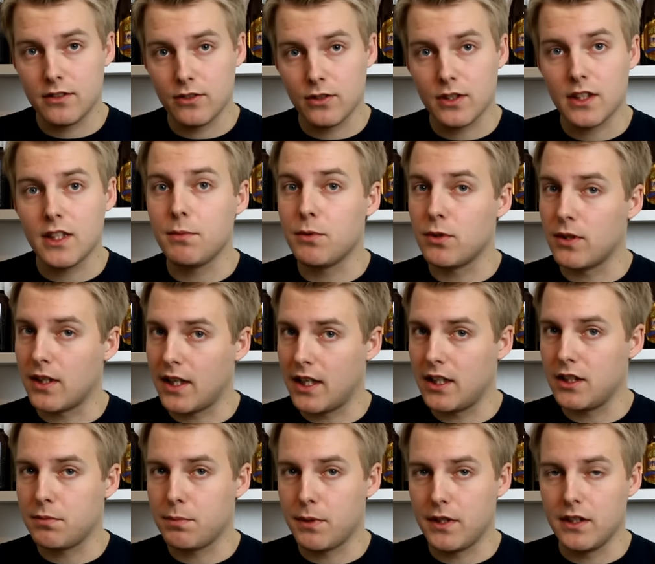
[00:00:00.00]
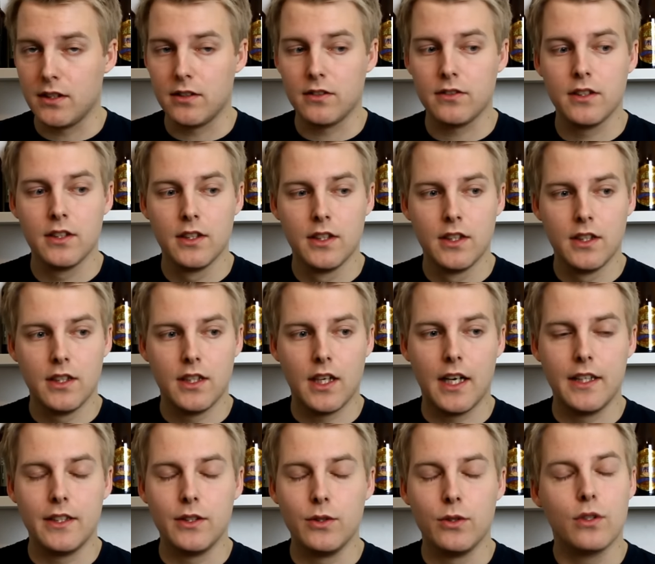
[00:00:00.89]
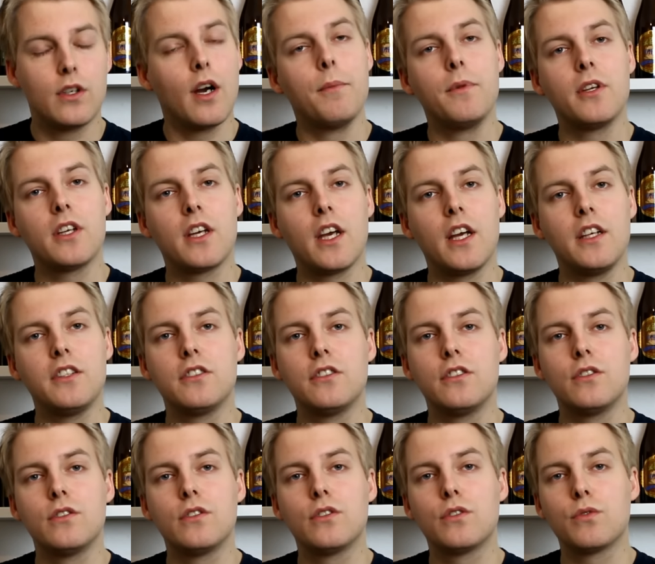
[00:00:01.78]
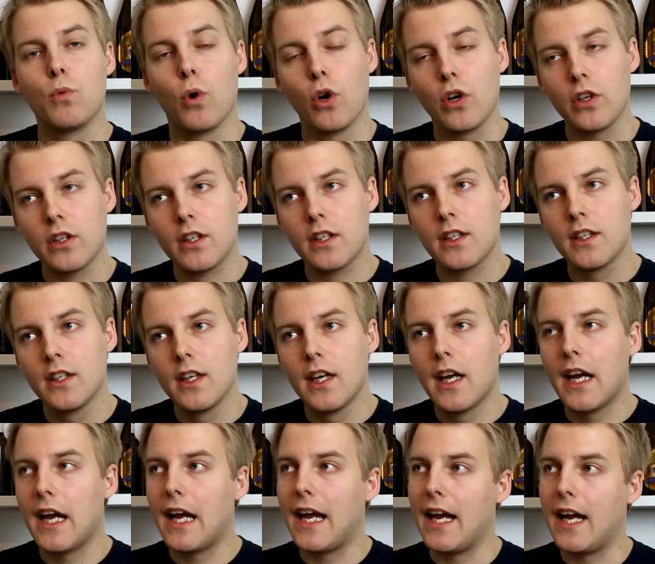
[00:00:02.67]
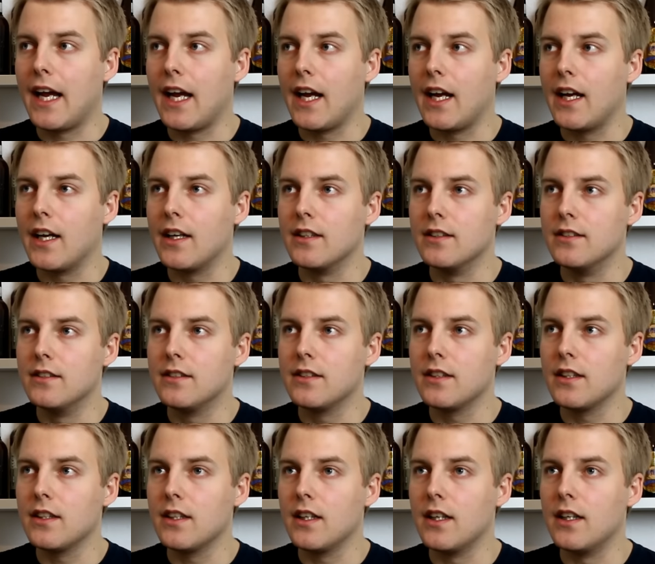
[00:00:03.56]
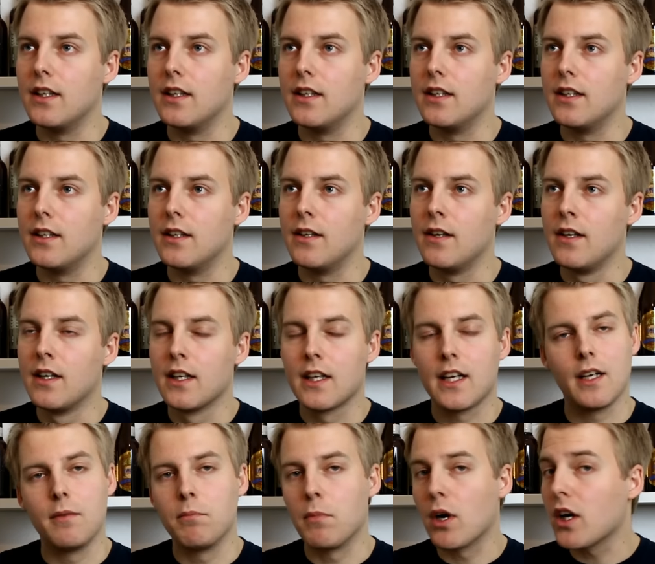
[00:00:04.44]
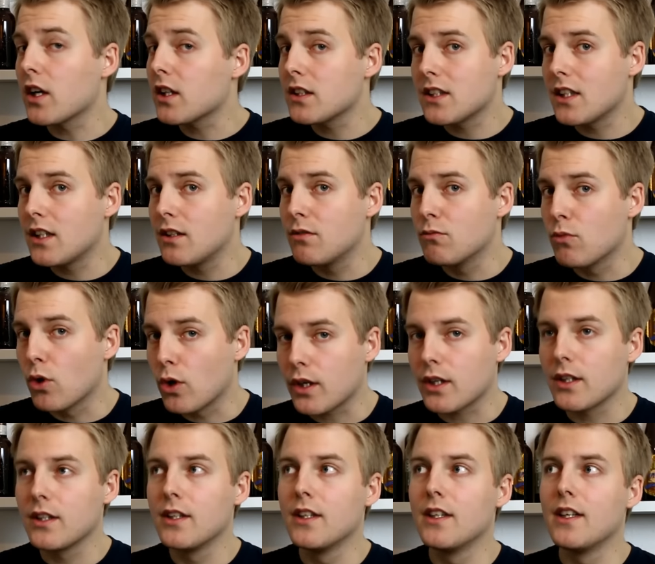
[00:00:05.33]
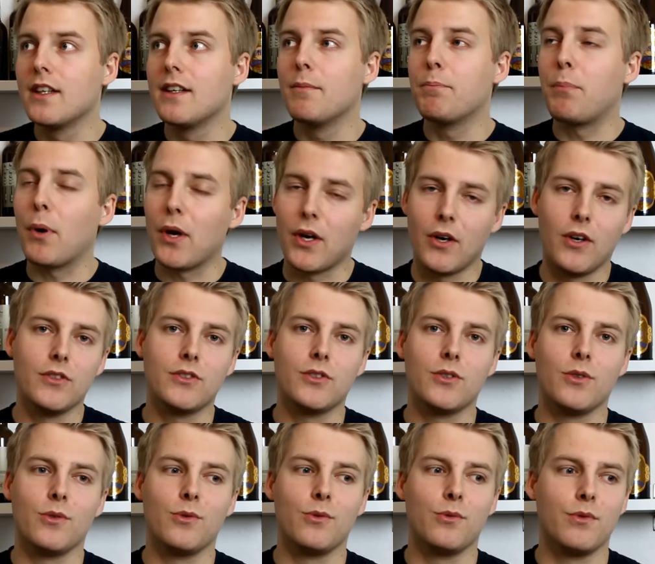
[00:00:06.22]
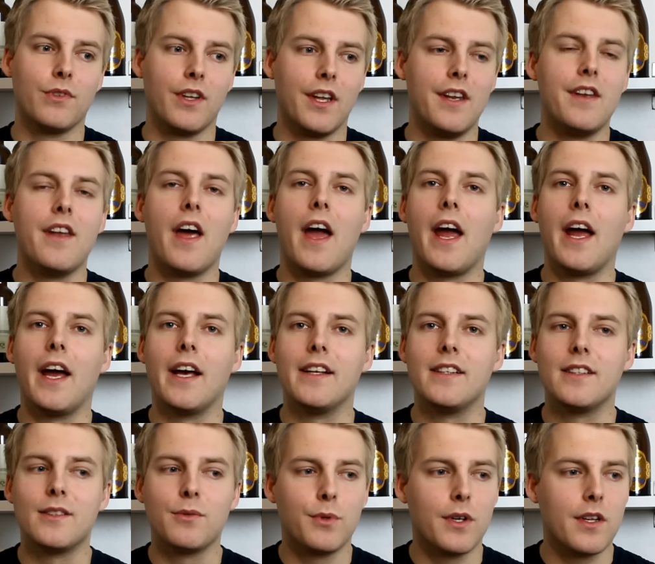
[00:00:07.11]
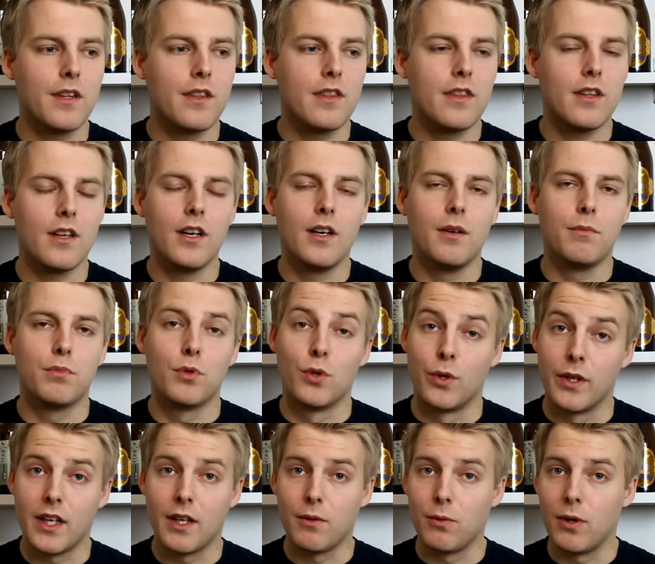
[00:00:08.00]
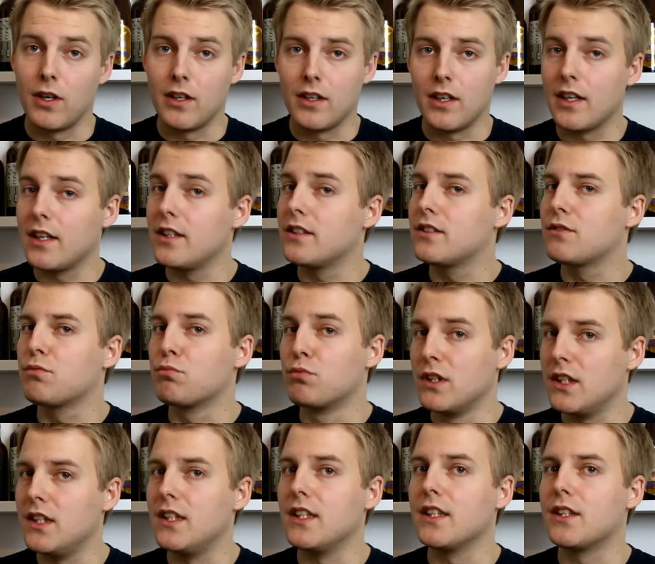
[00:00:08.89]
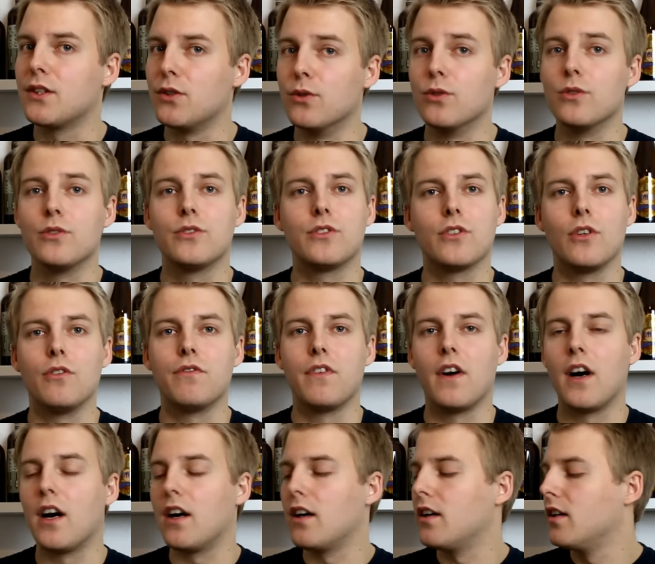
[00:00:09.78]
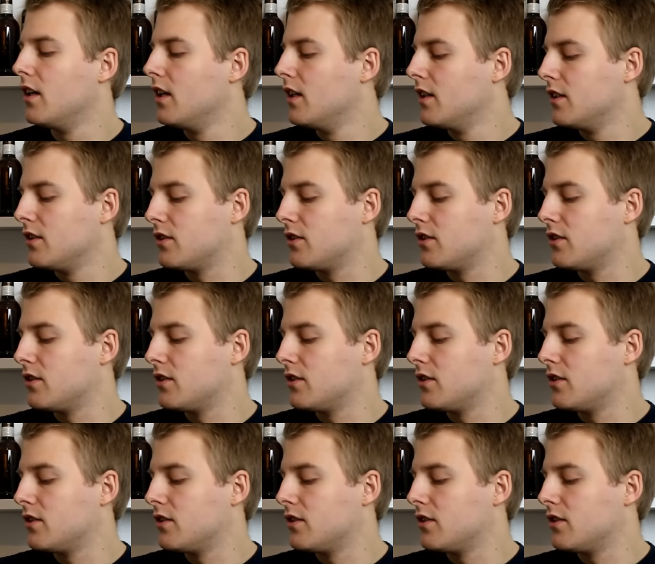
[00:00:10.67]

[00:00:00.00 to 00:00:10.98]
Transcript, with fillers: So keep your eyes peeled. I do communications work and uh, kind of marketing work, but also lend a hand with uh, brewing and whatnot. It's really cool so far.